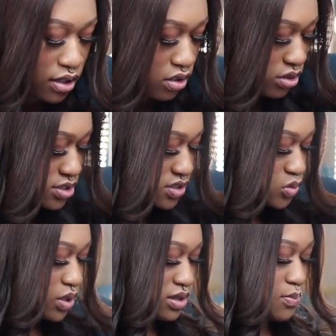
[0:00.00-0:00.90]
it, this
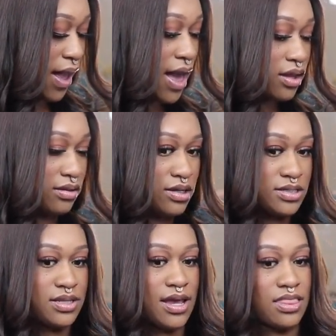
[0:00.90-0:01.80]
is what the bag
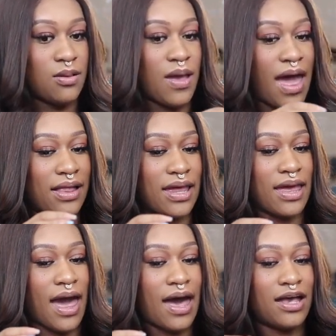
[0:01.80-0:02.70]
looks like. The bag
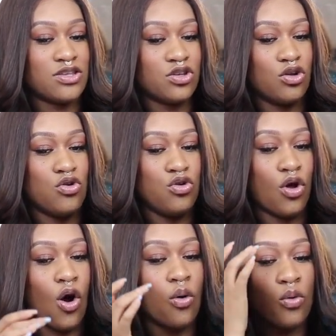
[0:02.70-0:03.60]
like has
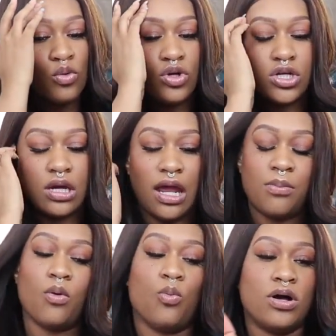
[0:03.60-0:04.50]
no
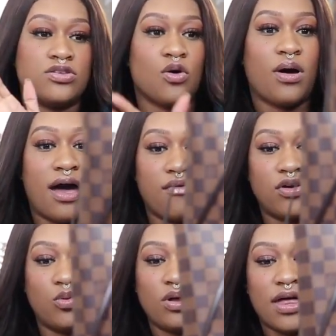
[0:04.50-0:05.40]
shape
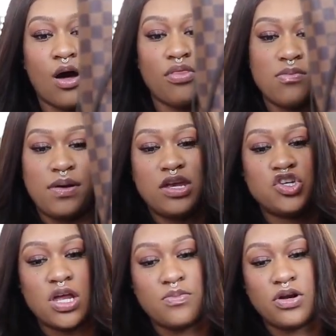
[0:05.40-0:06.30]
whatsoever without the base
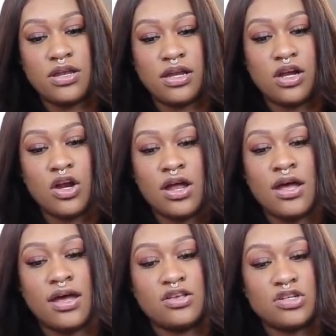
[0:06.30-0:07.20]
shaper in there. It